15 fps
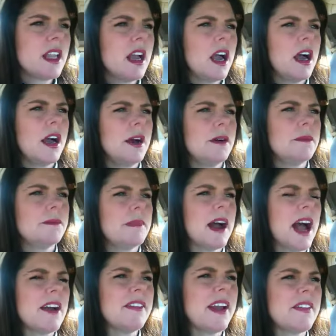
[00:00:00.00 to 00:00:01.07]

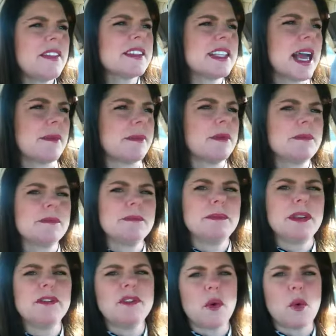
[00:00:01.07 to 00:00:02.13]
I've had this happen
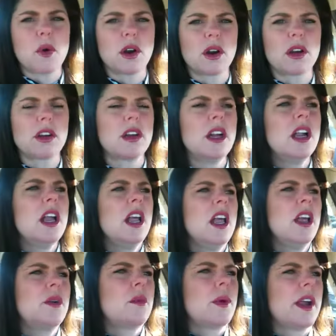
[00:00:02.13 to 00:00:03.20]
before
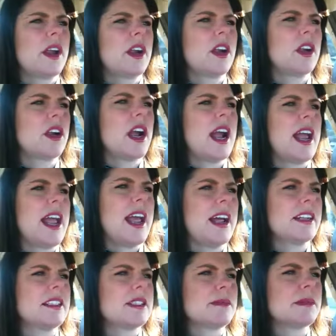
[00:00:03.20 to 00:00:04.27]
where I
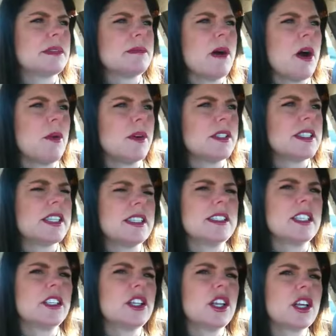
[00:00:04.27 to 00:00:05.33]
had some small ones that
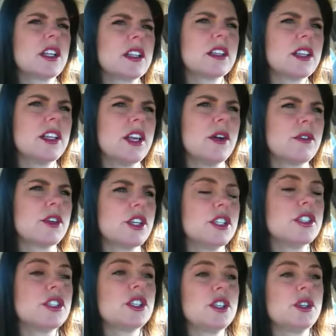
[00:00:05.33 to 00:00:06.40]
didn't look, you know,
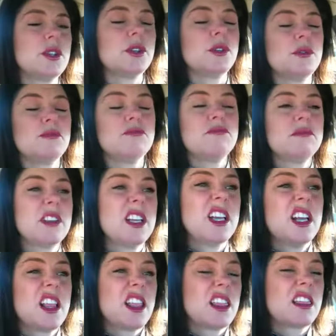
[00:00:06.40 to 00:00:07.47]
good to
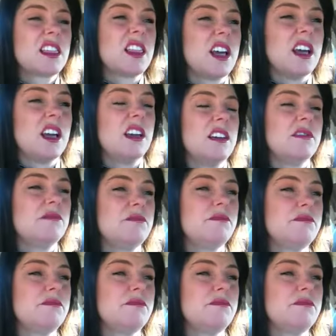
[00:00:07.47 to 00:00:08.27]
the